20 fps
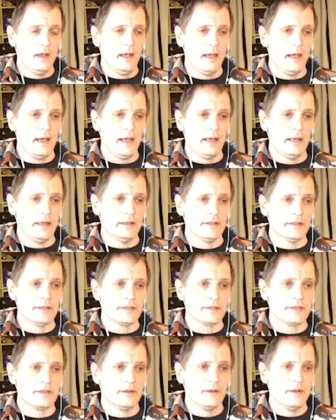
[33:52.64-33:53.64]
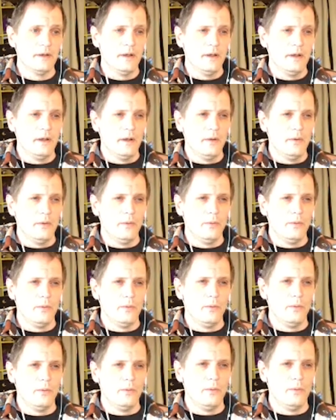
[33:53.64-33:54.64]
And
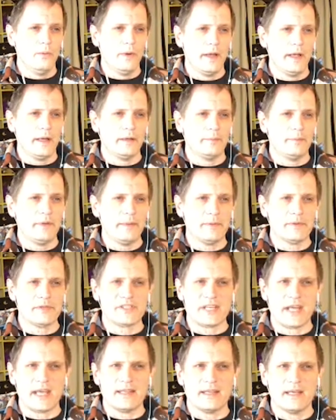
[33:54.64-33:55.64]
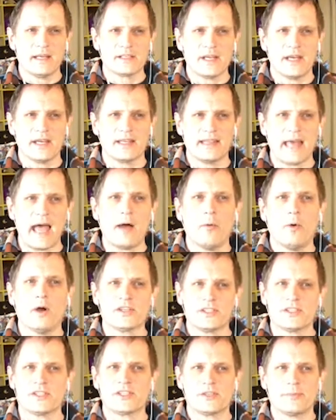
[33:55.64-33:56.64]
when people say things like that
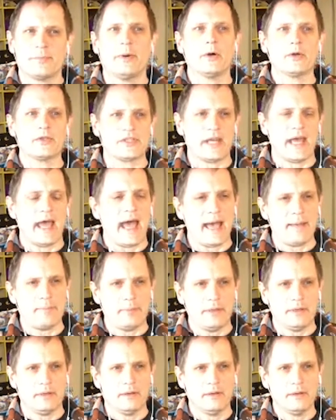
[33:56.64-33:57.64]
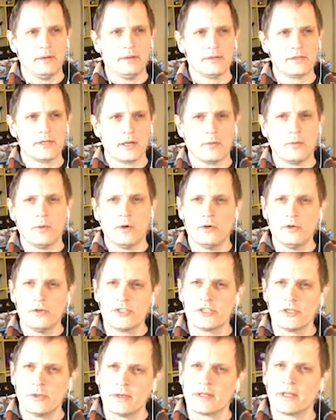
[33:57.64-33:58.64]
wasn't supposed to happen, it's like, well,
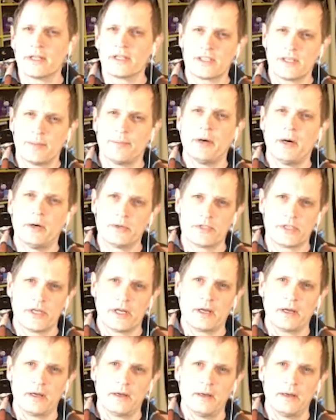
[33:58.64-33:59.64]
who's doing the supposing?